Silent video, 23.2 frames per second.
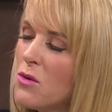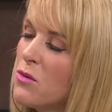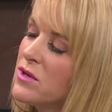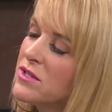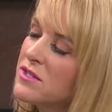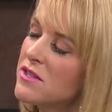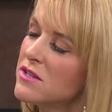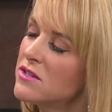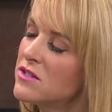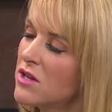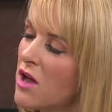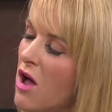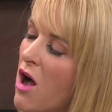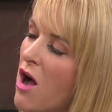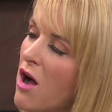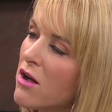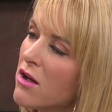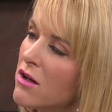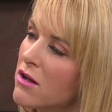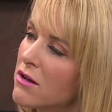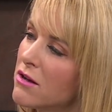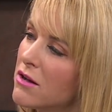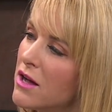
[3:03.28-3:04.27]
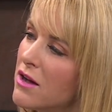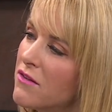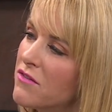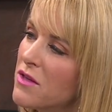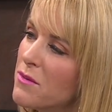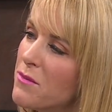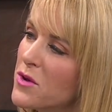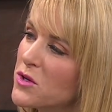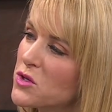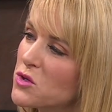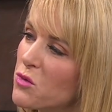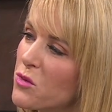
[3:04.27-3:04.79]
was the talk of the
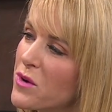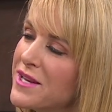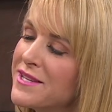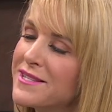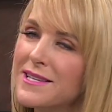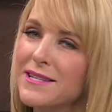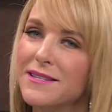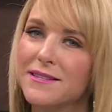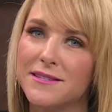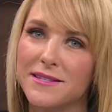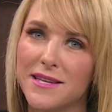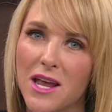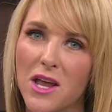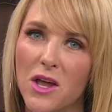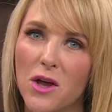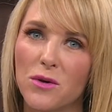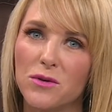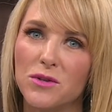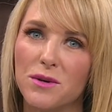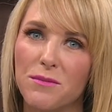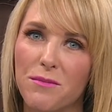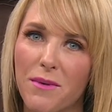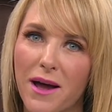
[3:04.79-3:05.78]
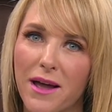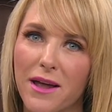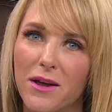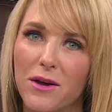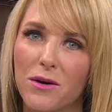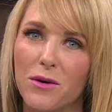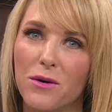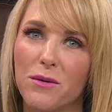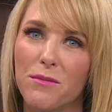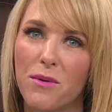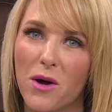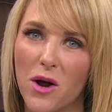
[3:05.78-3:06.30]
most recent Cinco de
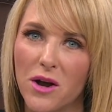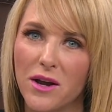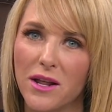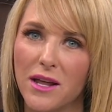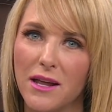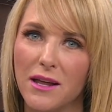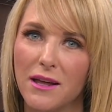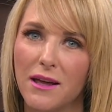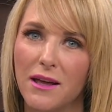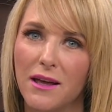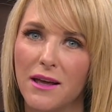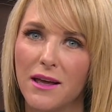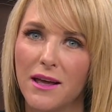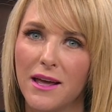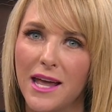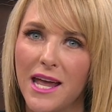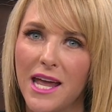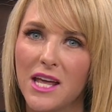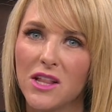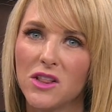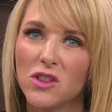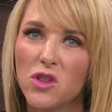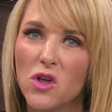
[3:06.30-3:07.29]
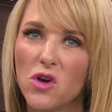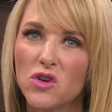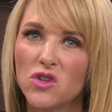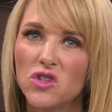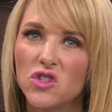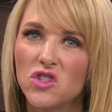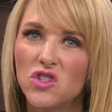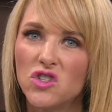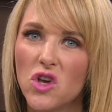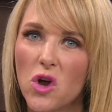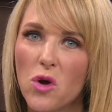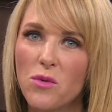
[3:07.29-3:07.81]
Mayo party it looks
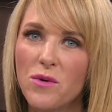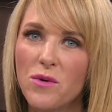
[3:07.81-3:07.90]
so